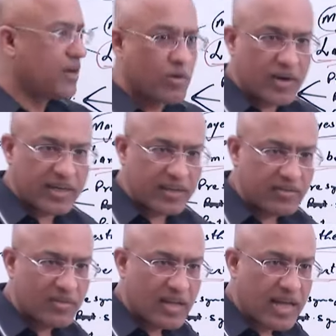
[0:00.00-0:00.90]
nerve
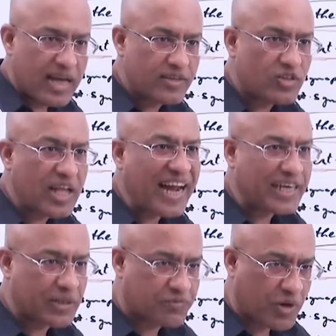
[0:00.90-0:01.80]
endings, and its
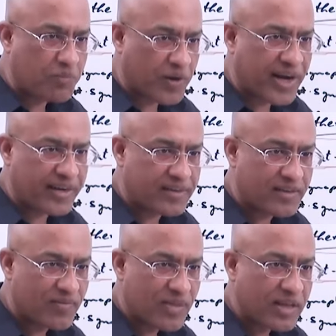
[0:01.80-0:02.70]
active component
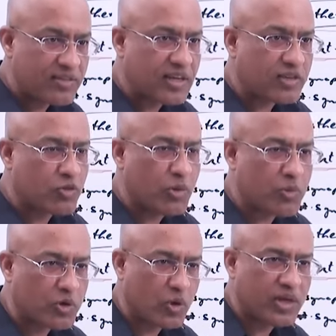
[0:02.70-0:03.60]
is actually
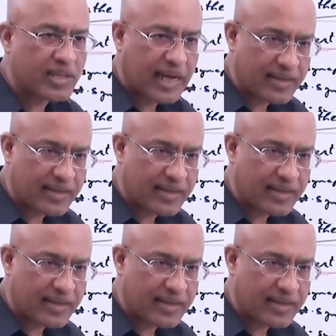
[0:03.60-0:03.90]
proteolytic